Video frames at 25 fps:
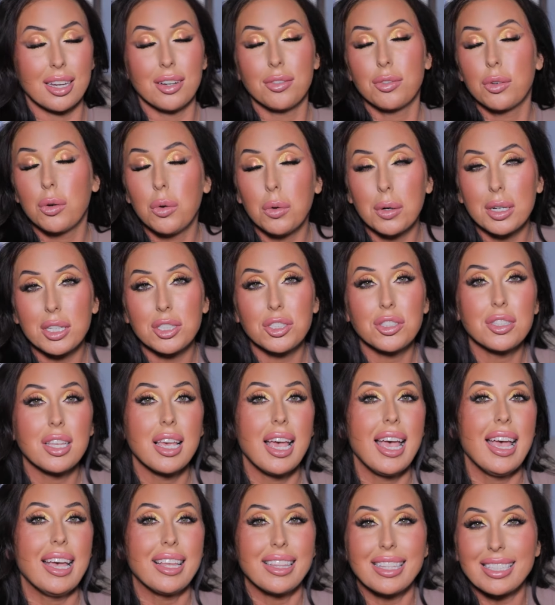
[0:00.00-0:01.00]
Of course,
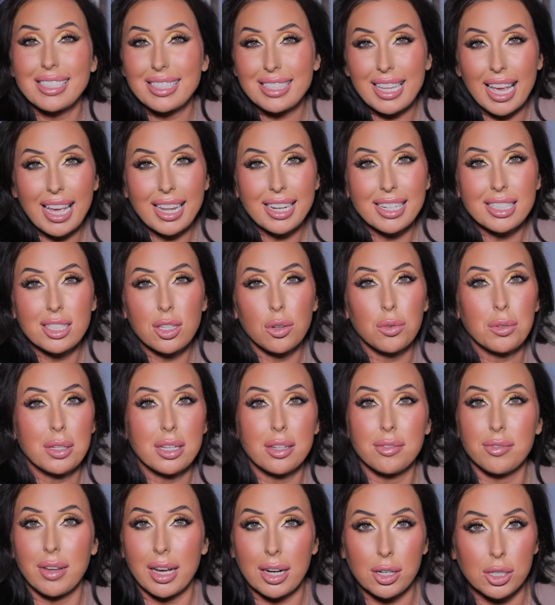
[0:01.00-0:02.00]
the set is only
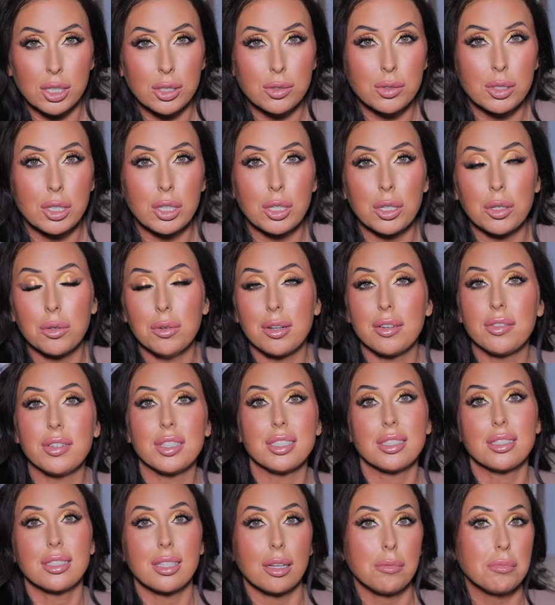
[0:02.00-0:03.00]
a value to you if
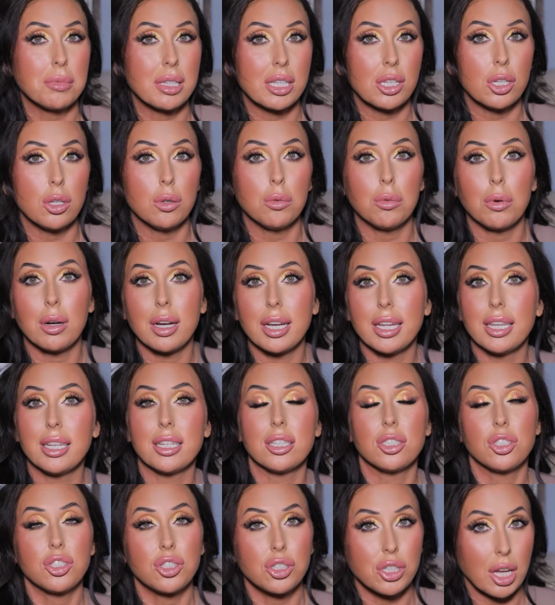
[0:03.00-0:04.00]
it's something you want,
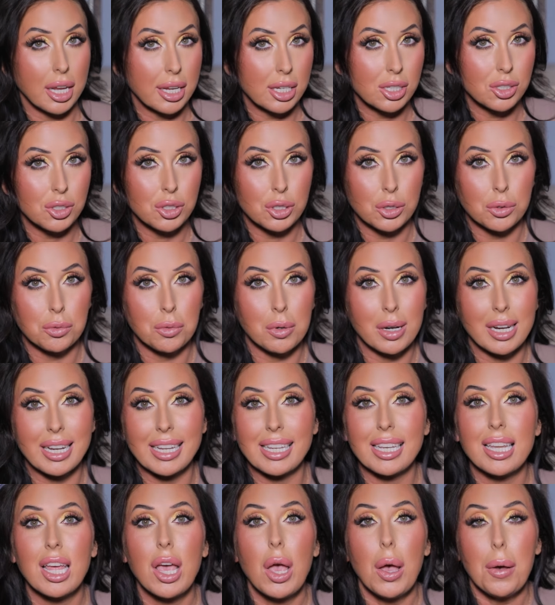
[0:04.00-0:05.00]
shade you
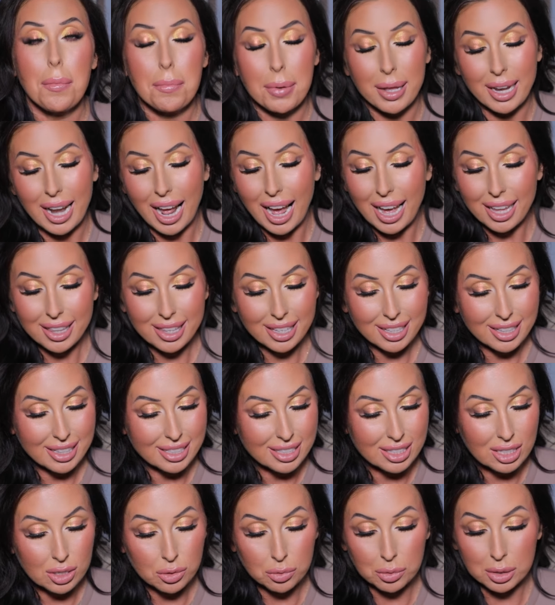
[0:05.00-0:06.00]
want, but I think
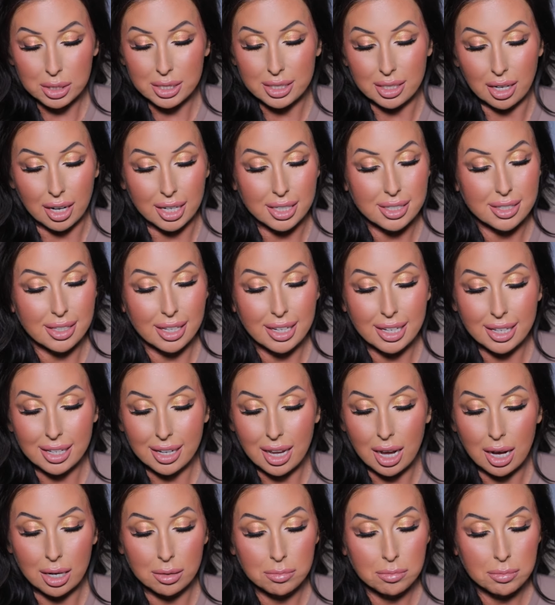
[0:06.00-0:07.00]
this is really nice, and it
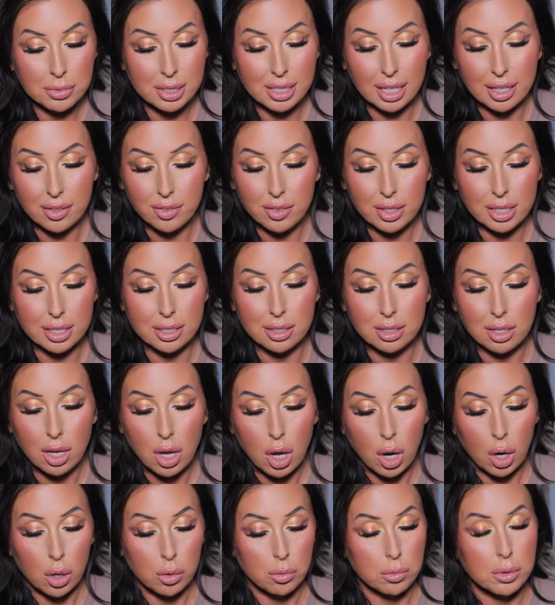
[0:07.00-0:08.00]
comes in this
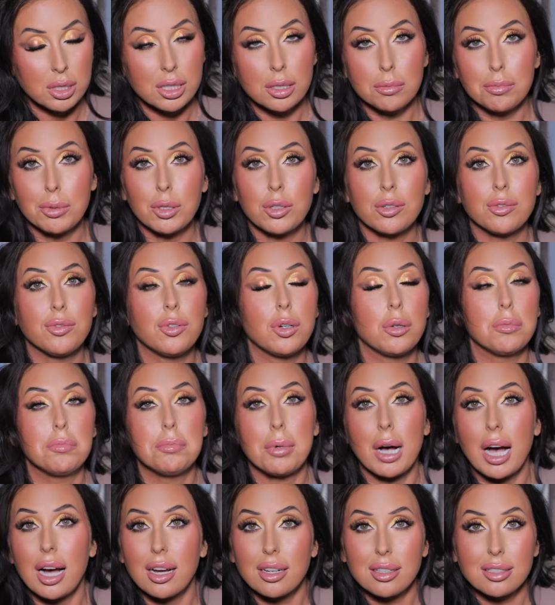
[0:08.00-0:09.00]
really beautiful
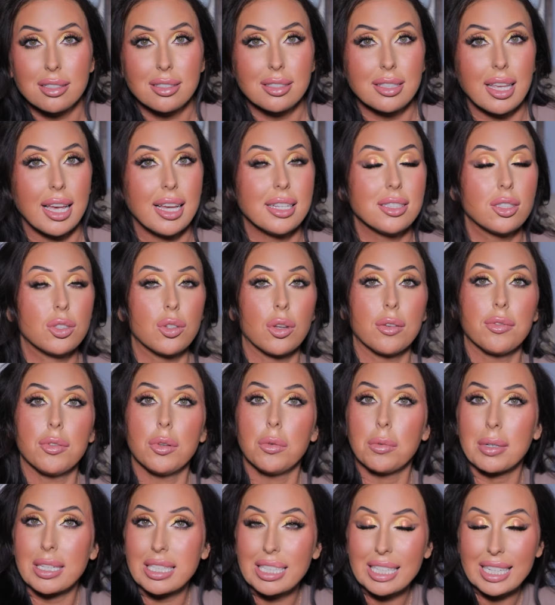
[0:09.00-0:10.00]
box set, so if
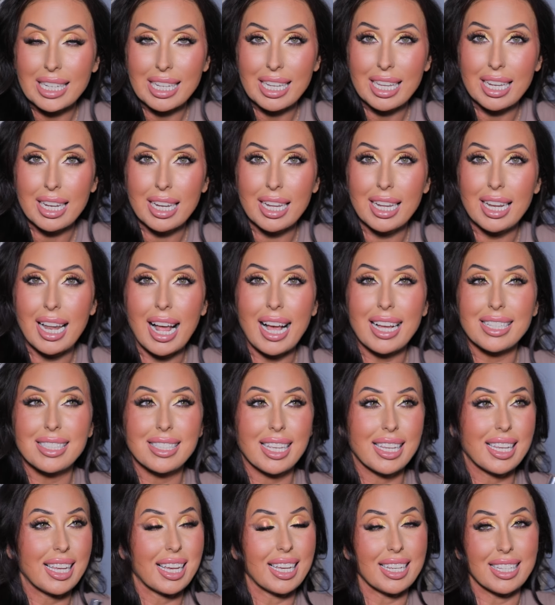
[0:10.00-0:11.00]
you wanted to get it as
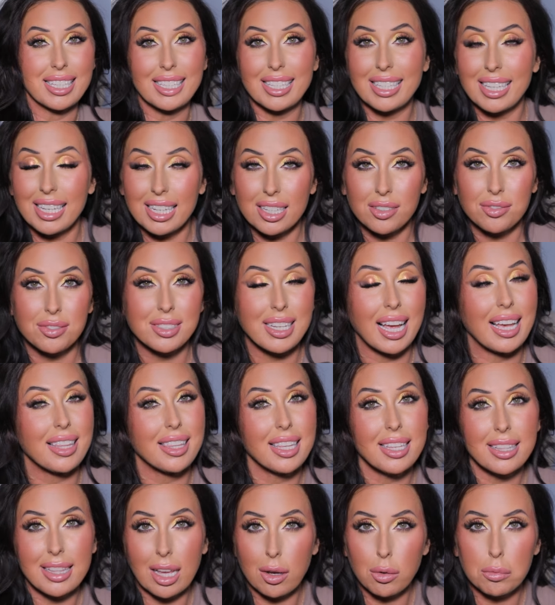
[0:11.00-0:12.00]
like a gift, I
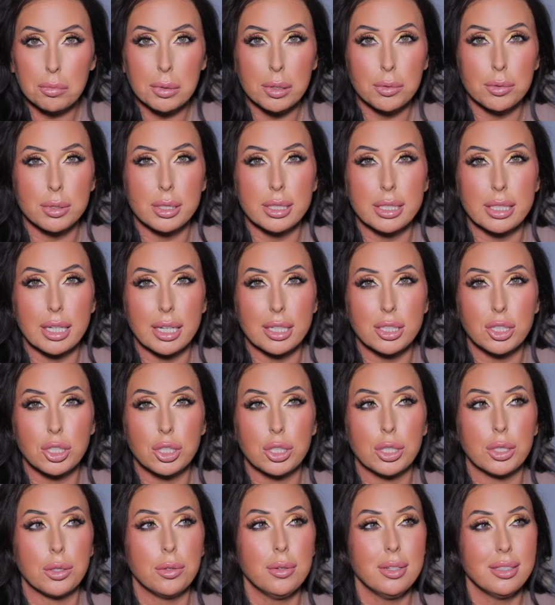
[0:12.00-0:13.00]
think that would be really nice
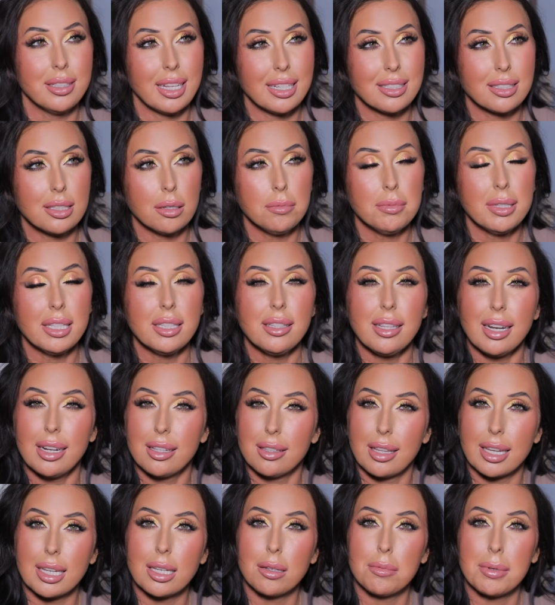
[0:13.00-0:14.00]
too, and that's something that I
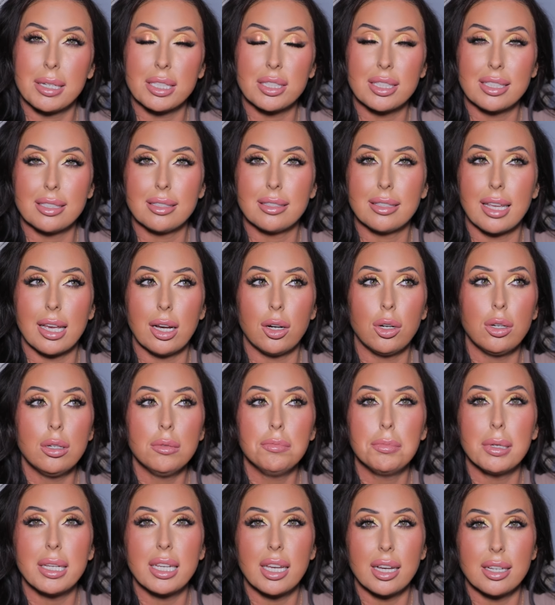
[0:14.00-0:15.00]
like about the sale
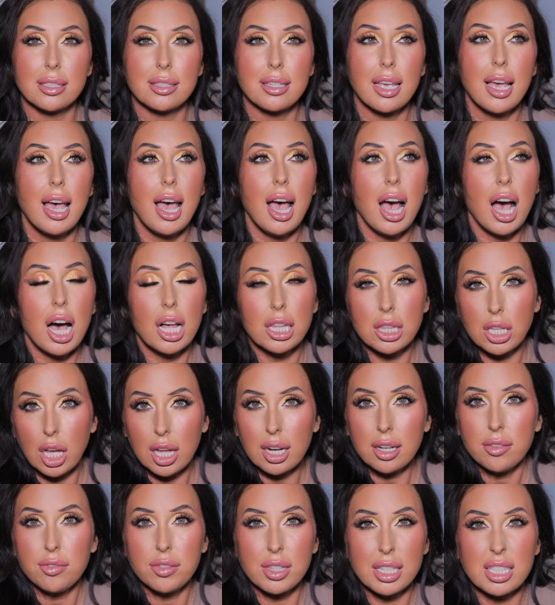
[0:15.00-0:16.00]
because a
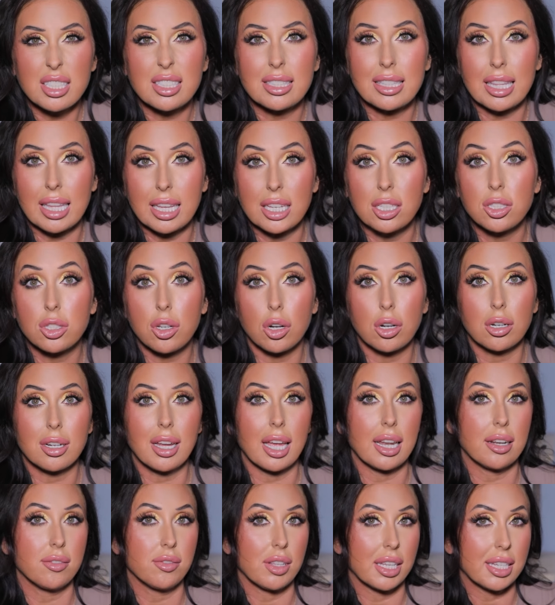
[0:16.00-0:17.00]
lot of these things are
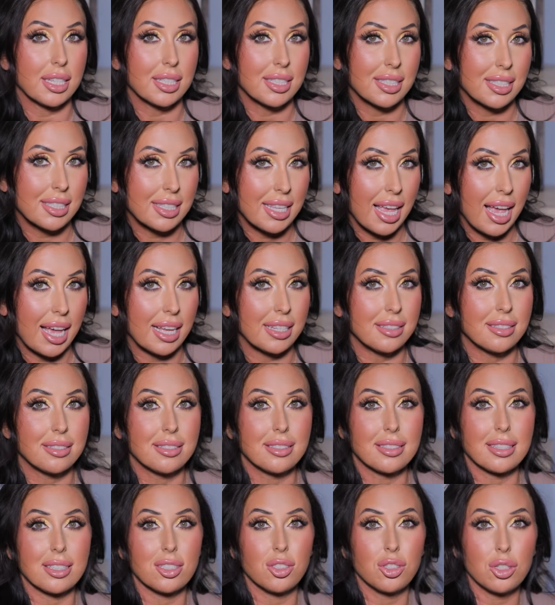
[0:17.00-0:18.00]
kind of like
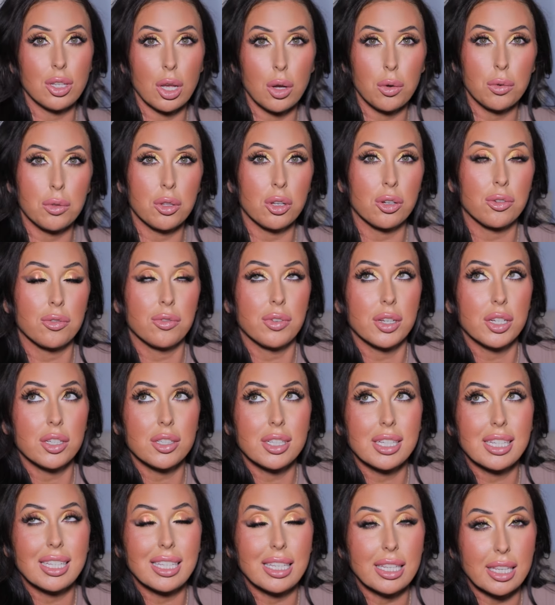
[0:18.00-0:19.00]
sets, so they're
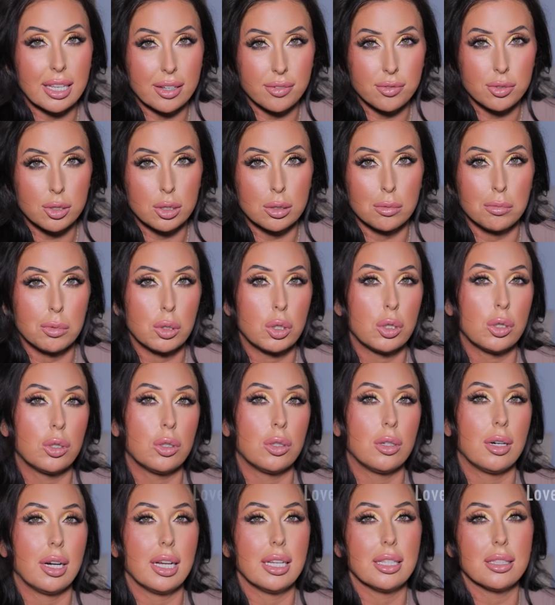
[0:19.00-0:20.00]
very
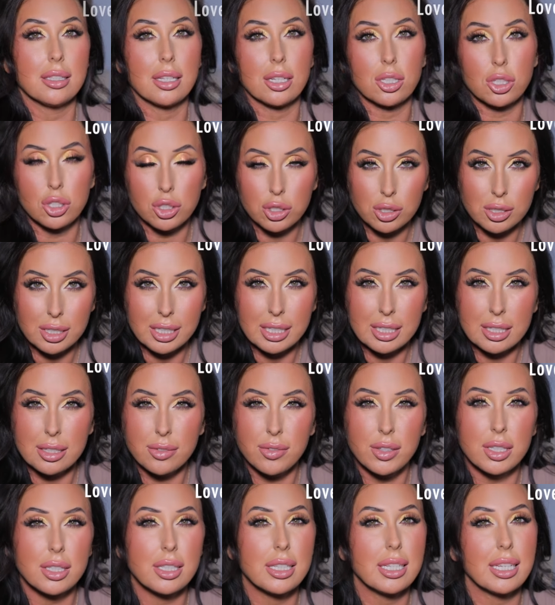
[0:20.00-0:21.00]
giftable and luxurious
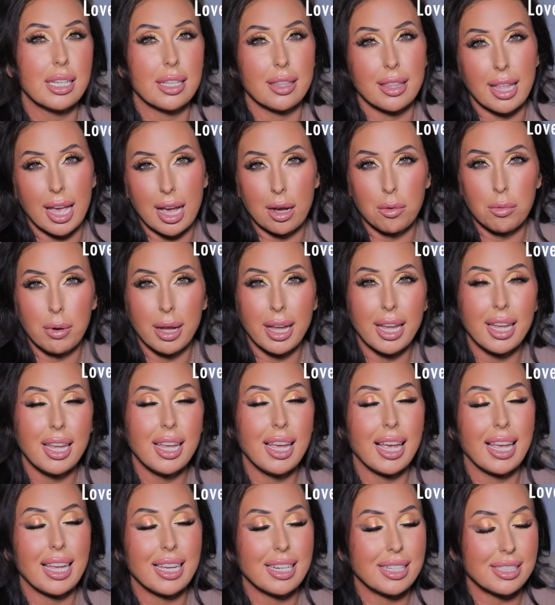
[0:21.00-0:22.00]
feeling in that
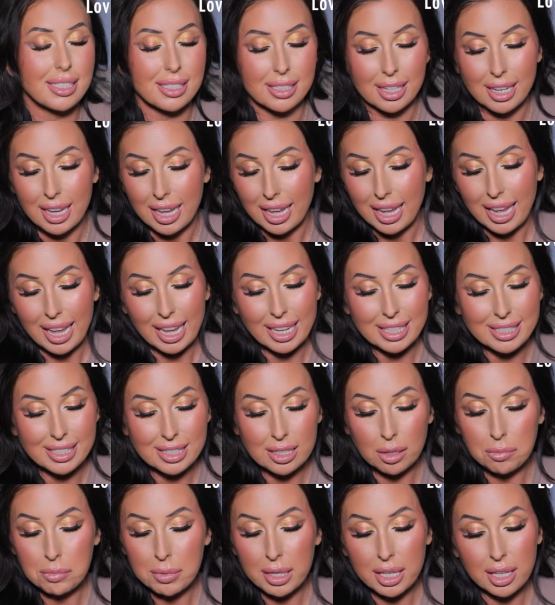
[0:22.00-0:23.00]
way, and It's
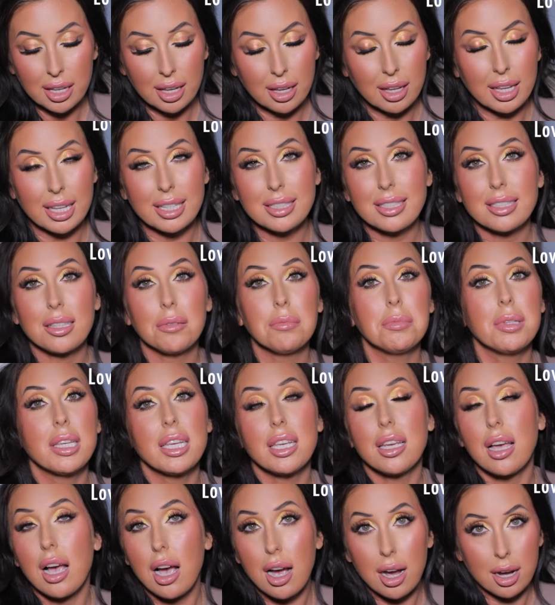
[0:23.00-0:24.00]
something, it's
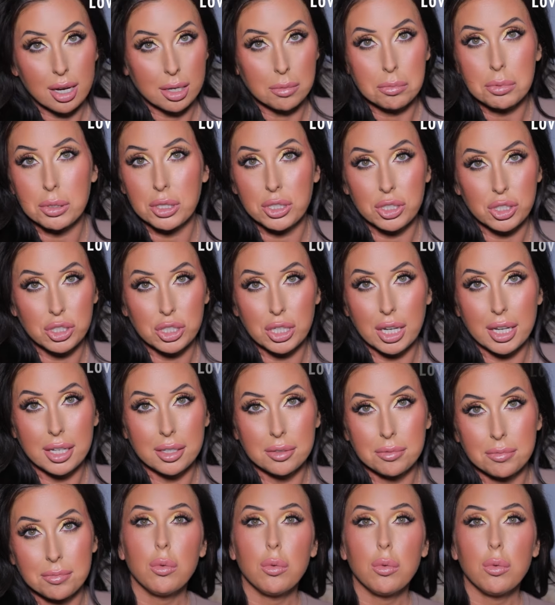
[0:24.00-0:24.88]
something I appreciate.